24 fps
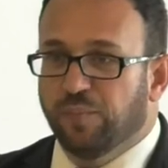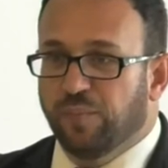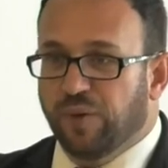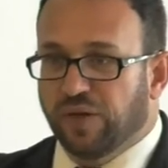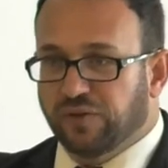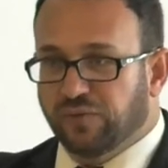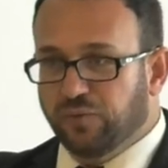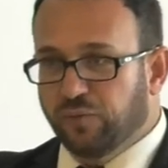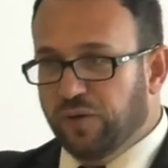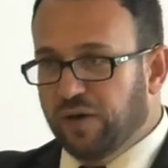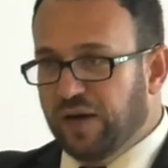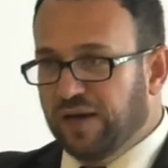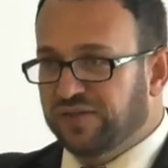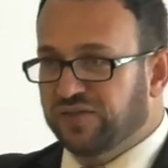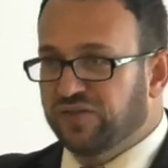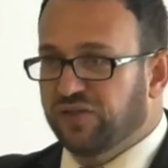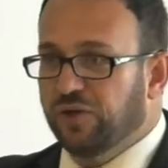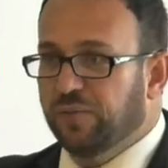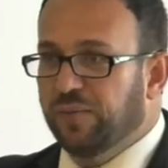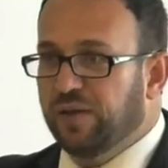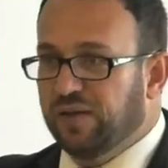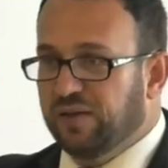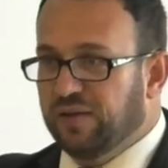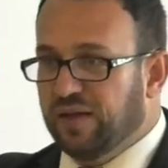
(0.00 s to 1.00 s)
but we're
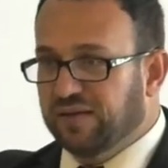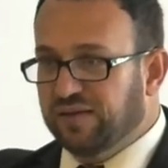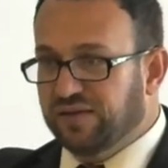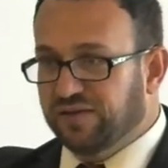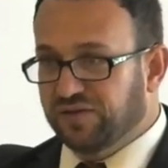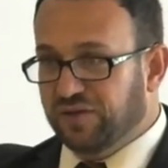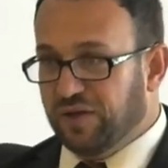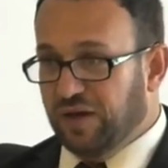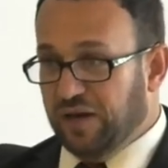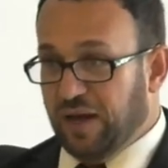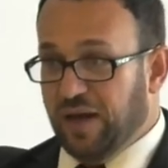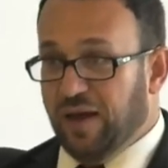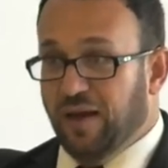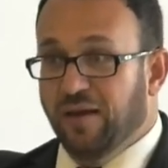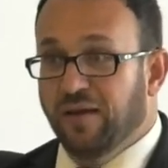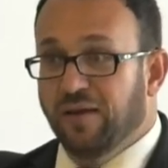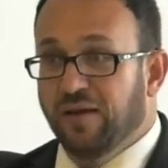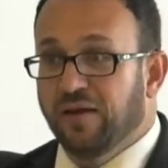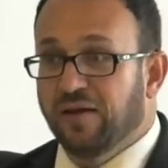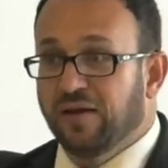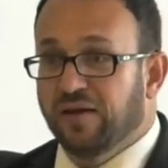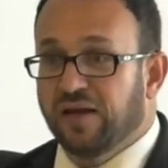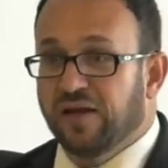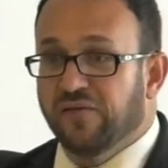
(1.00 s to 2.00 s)
assuming that it's going to
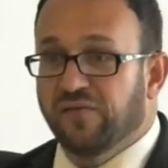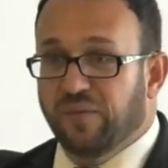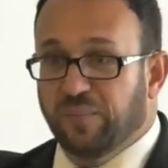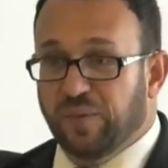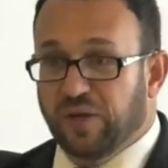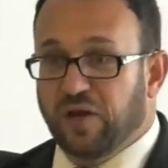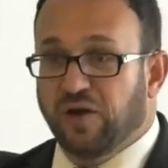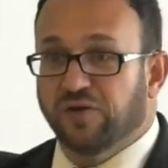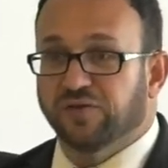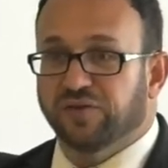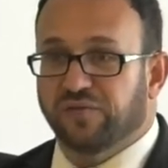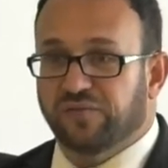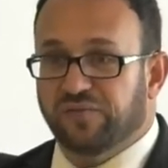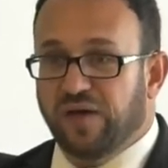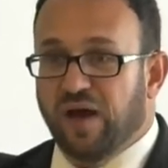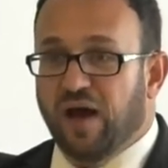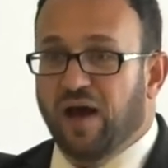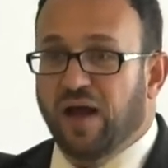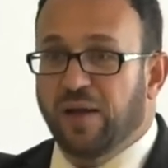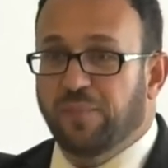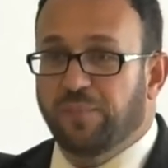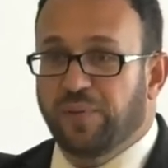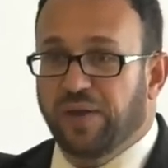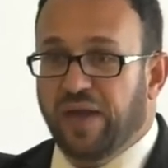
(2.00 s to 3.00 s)
give up because of the
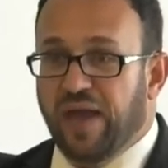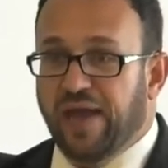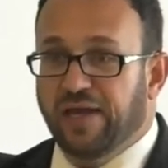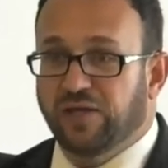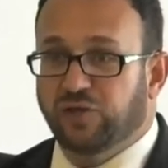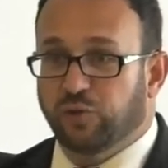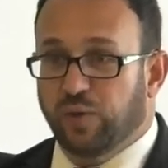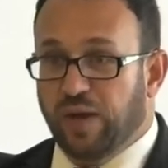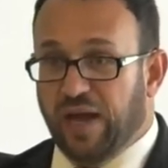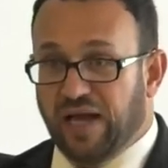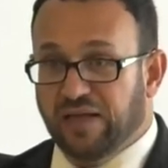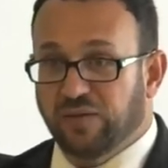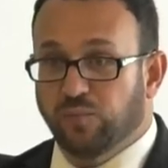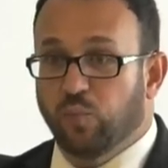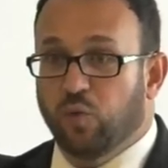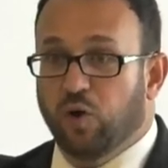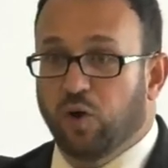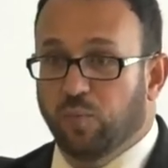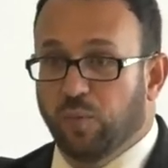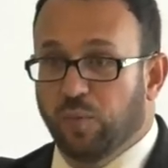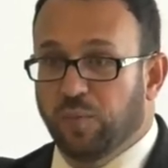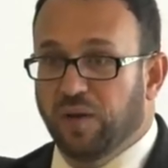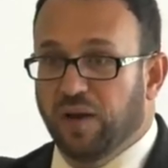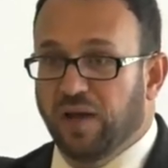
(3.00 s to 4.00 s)
high pH. We had
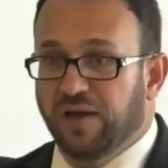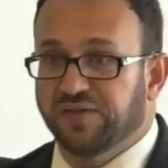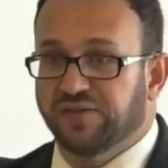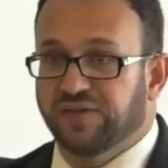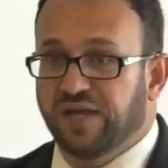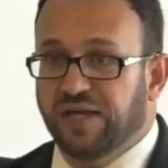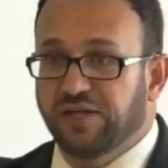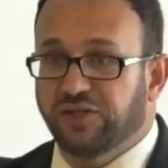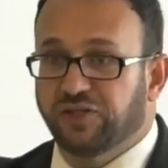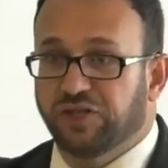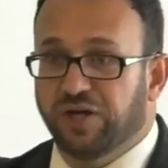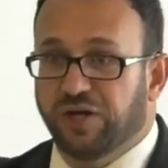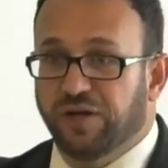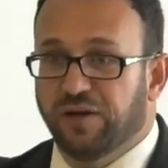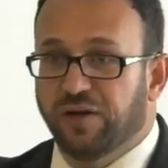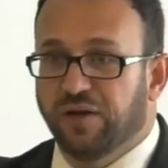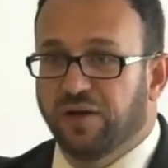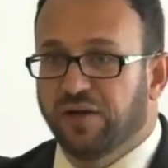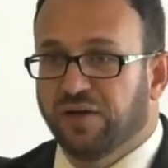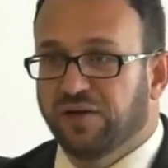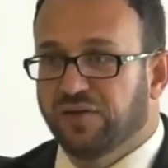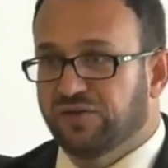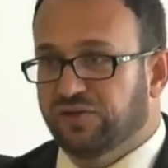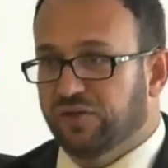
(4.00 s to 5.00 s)
more mobilization,
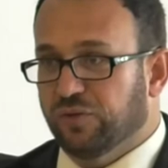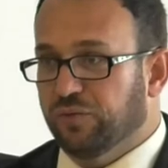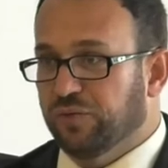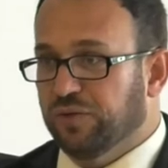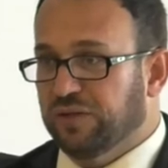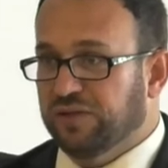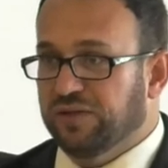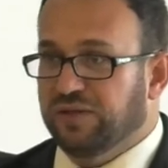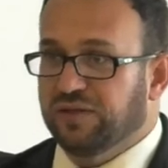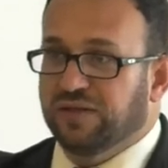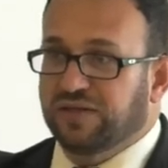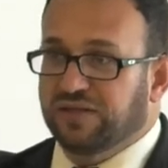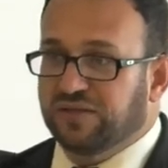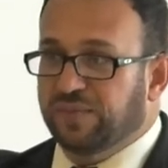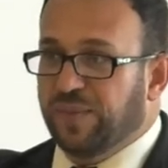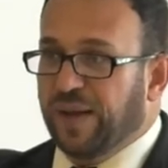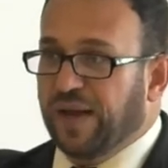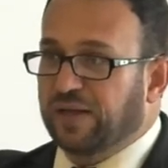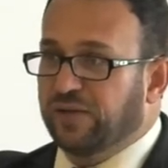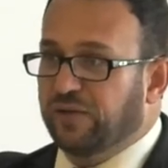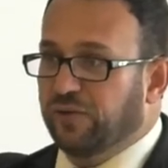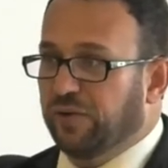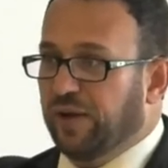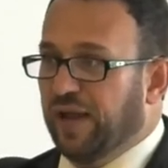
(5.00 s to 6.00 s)
so we'd
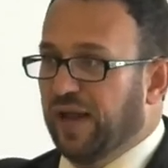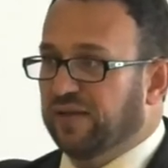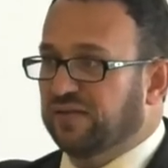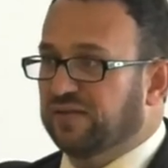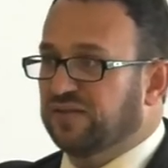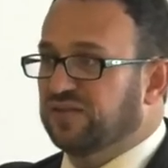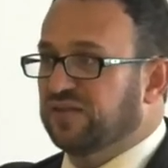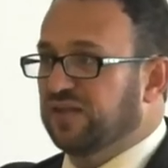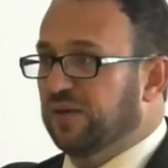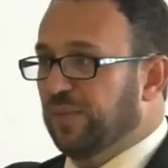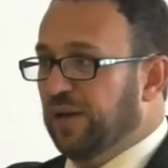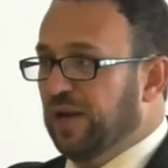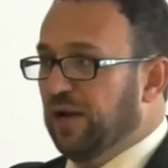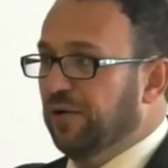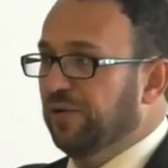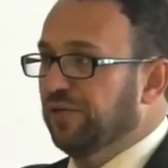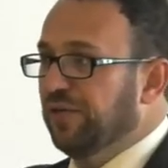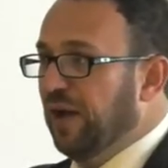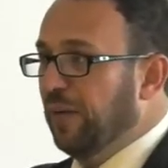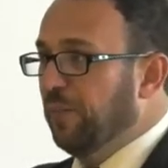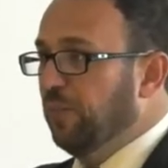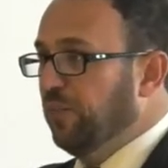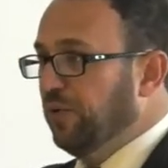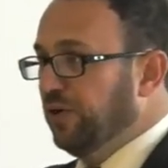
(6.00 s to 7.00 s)
expect to get similar
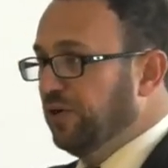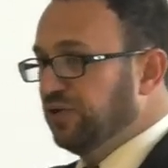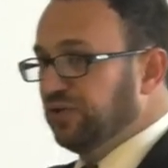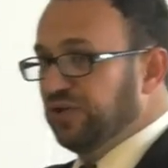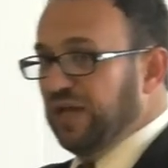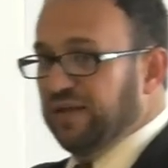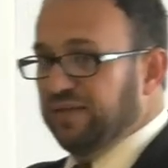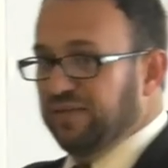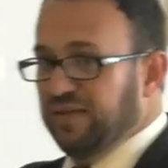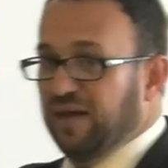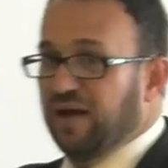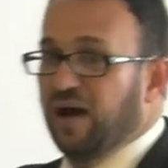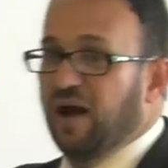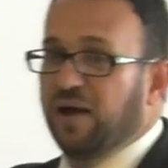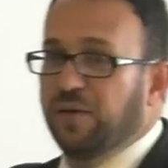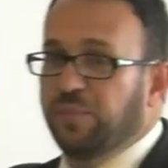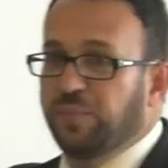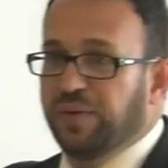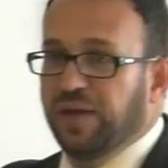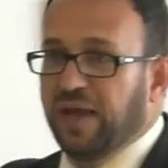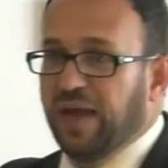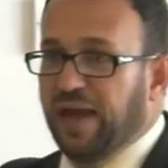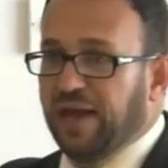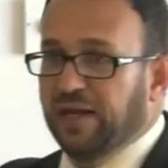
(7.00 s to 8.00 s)
numbers at the high
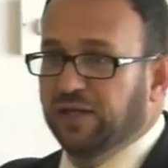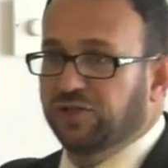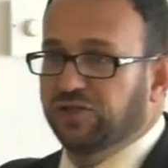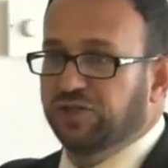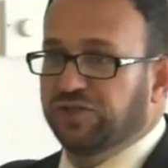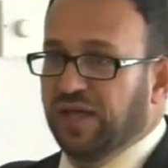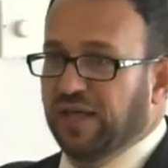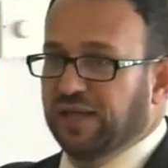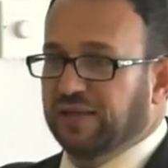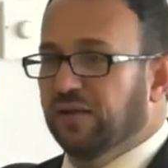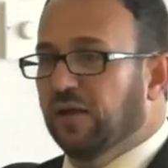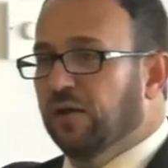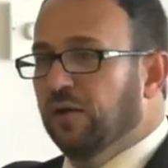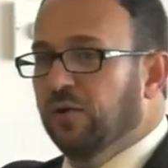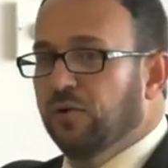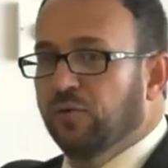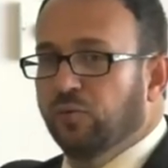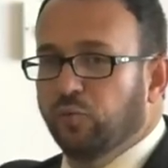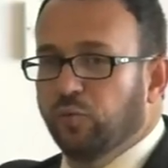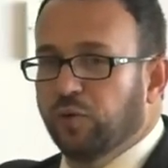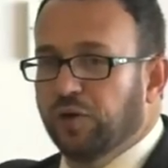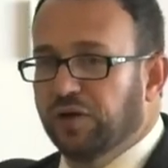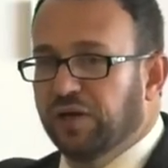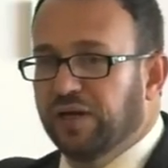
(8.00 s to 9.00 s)
pH. That
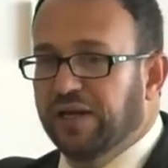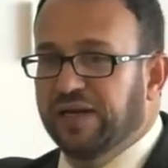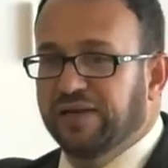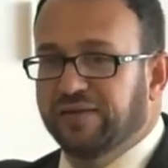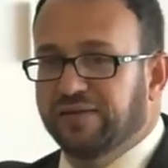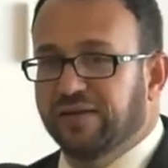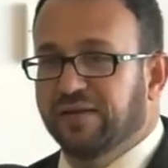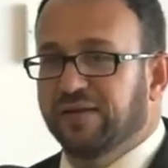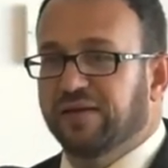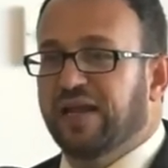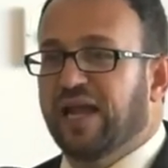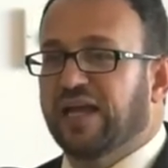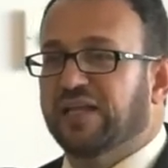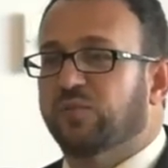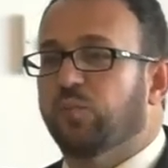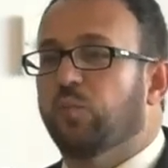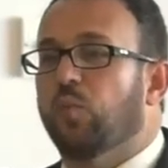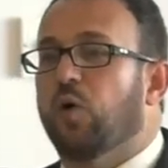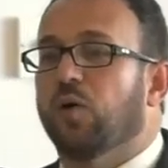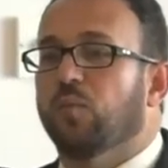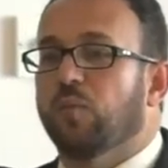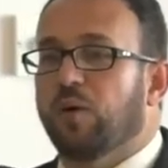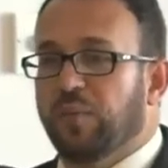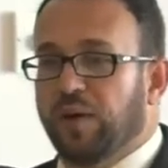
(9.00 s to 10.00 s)
we really didn't get
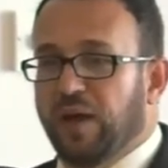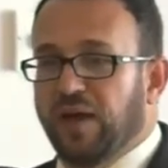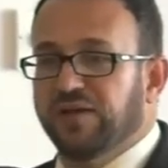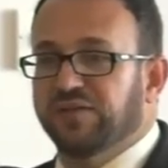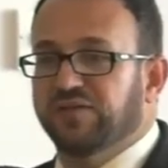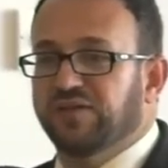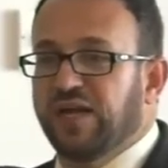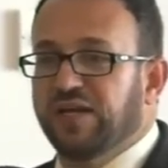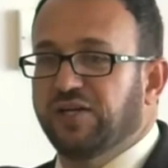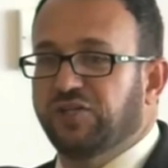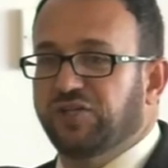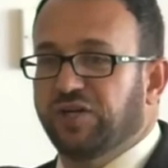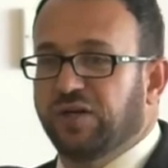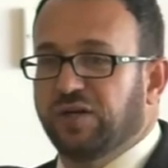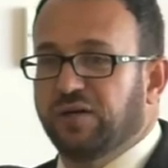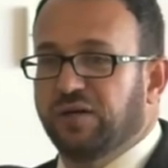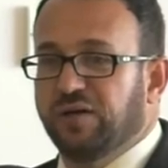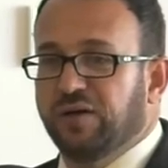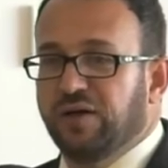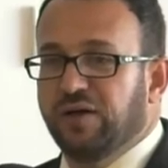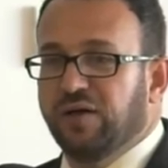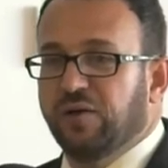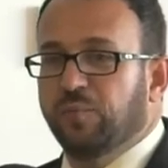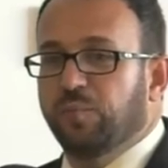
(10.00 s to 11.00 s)
more mobilization
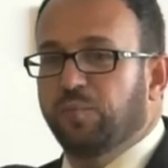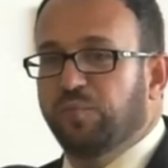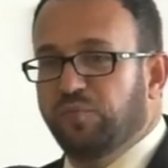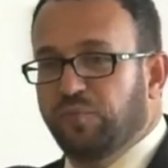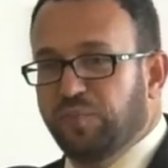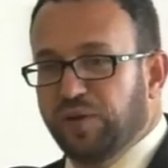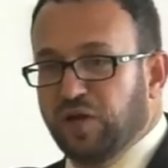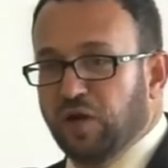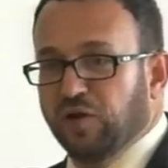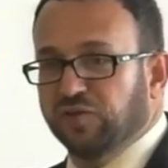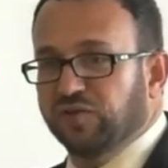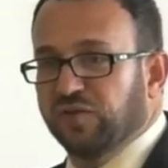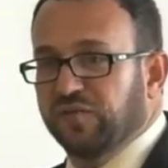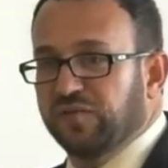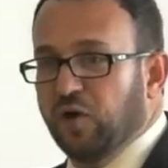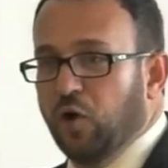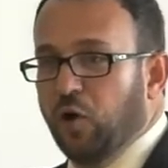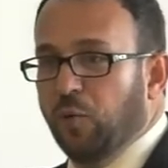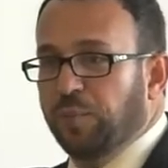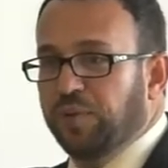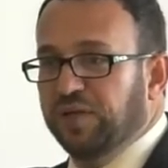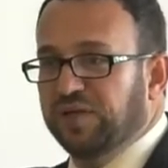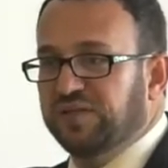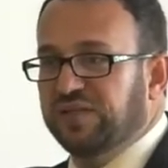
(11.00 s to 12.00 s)
because of the
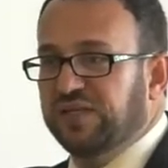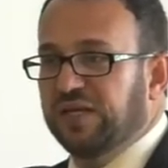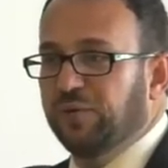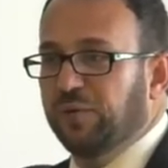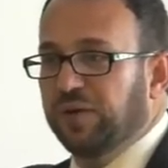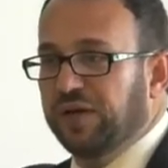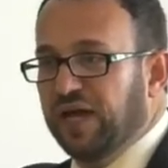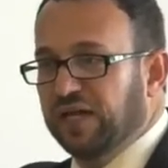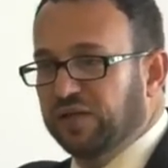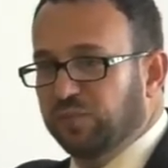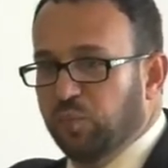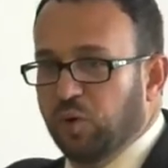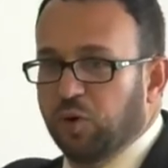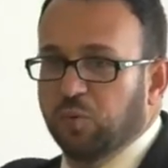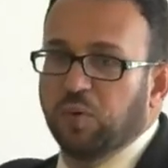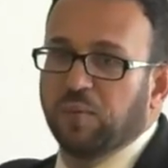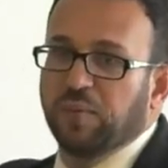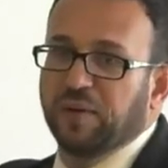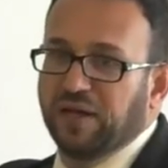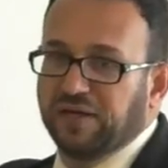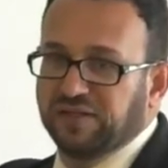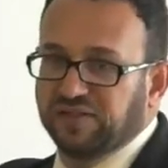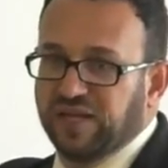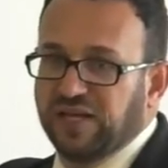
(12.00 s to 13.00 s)
OPC. We got more
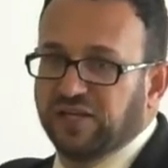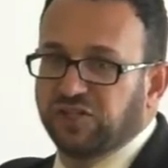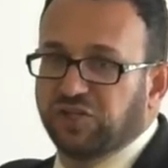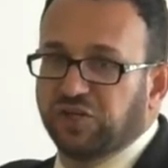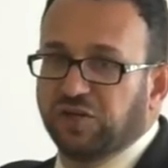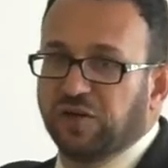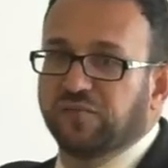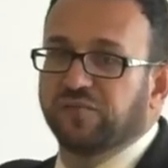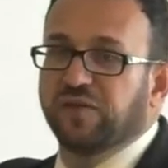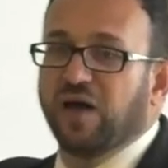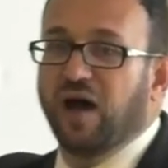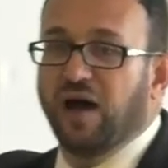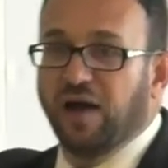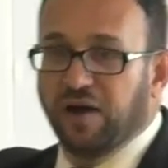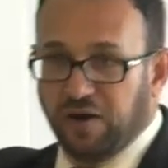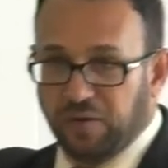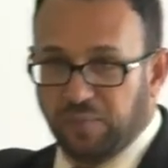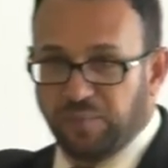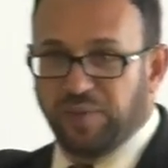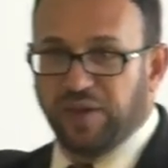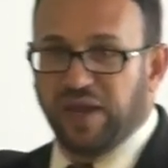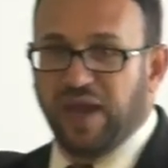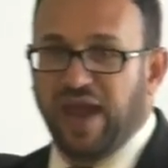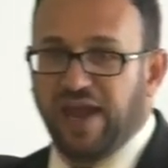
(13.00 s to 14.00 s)
mobilization of the higher
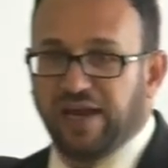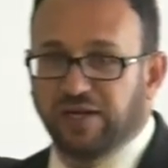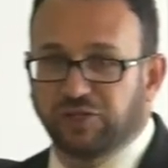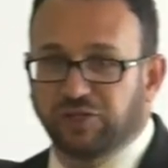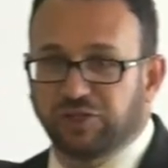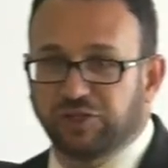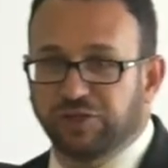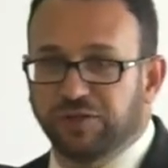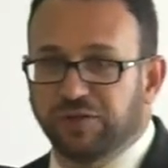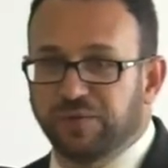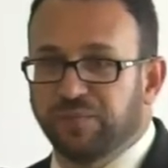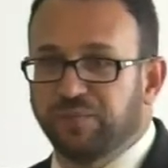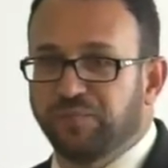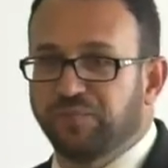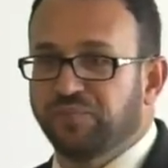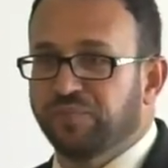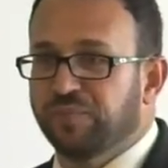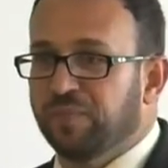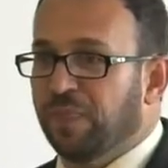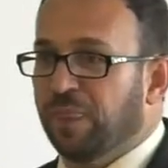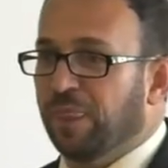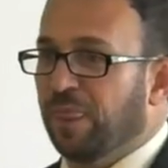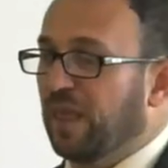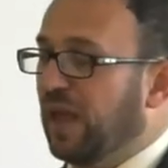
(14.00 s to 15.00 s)
pH.
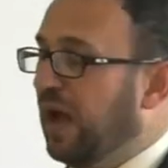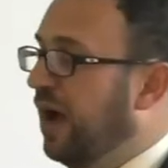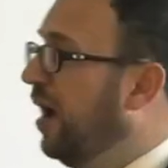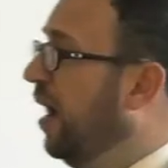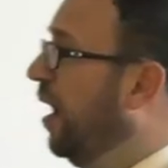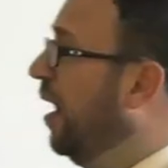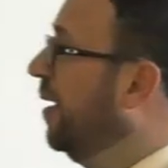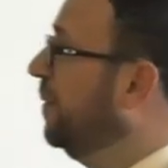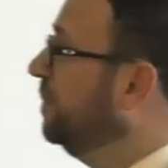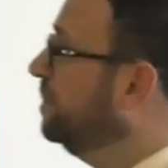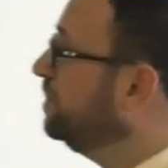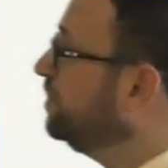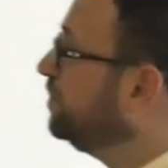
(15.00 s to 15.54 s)
And